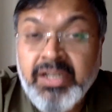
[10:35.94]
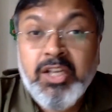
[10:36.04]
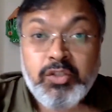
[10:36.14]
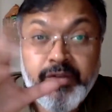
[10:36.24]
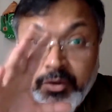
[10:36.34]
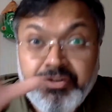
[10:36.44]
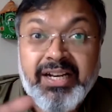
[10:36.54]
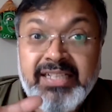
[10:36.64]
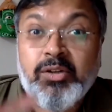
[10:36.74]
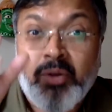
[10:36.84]
So you don't
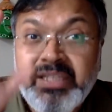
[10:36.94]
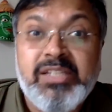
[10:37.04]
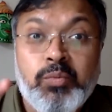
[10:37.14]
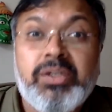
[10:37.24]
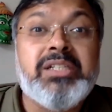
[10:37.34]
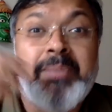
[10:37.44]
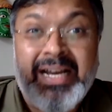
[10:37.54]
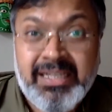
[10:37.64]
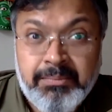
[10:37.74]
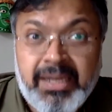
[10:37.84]
realize all these words,
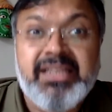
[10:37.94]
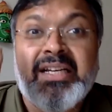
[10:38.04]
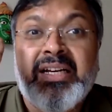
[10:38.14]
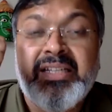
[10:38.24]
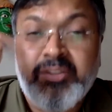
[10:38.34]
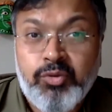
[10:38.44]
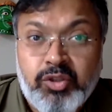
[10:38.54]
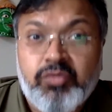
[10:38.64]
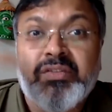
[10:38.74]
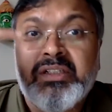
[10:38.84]
Bharat Mata,
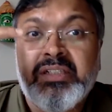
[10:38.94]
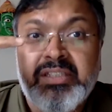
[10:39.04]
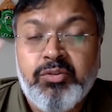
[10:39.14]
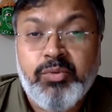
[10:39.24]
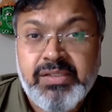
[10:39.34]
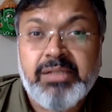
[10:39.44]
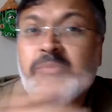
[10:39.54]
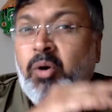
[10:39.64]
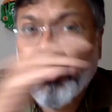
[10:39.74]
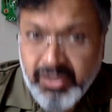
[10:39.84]
Hindutva, Hinduism,
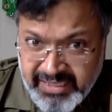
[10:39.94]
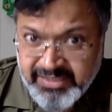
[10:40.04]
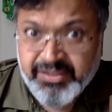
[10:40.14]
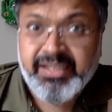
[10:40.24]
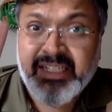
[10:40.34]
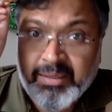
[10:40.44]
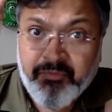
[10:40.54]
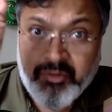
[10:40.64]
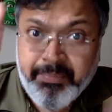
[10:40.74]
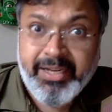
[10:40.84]
all these three
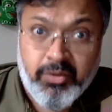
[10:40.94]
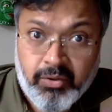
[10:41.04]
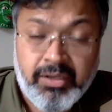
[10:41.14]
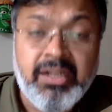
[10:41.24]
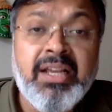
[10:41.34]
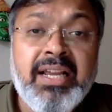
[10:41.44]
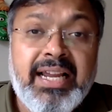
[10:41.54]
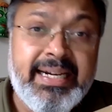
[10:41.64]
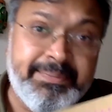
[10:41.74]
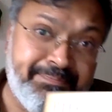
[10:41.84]
come from Bengal.
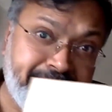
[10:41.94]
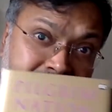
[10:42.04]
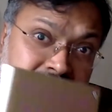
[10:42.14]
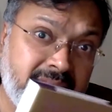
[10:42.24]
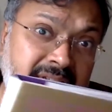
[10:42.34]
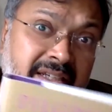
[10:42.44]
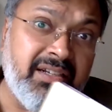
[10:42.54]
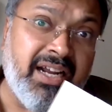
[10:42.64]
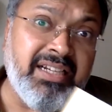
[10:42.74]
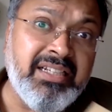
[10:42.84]
And
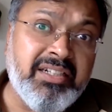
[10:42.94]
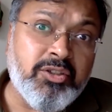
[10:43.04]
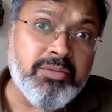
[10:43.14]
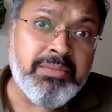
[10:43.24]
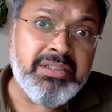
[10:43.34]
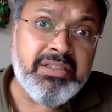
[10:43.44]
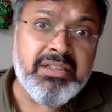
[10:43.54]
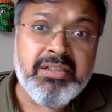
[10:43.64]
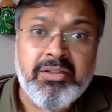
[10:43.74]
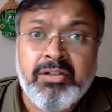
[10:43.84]
Rani
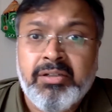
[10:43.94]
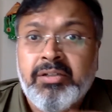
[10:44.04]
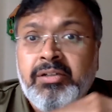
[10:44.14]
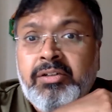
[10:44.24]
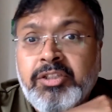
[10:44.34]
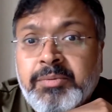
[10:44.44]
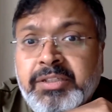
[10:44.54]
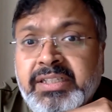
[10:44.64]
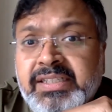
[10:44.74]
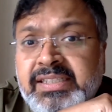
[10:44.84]

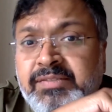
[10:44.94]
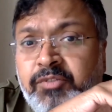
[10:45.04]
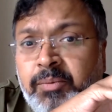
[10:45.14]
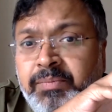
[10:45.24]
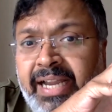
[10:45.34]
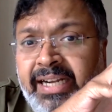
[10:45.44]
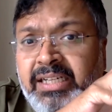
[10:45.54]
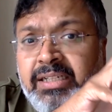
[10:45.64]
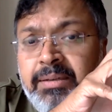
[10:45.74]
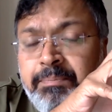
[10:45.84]
Rashmani is from
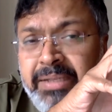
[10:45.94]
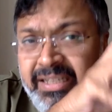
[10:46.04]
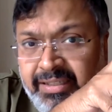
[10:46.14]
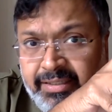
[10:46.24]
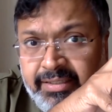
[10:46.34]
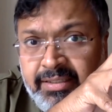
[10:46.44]
that period.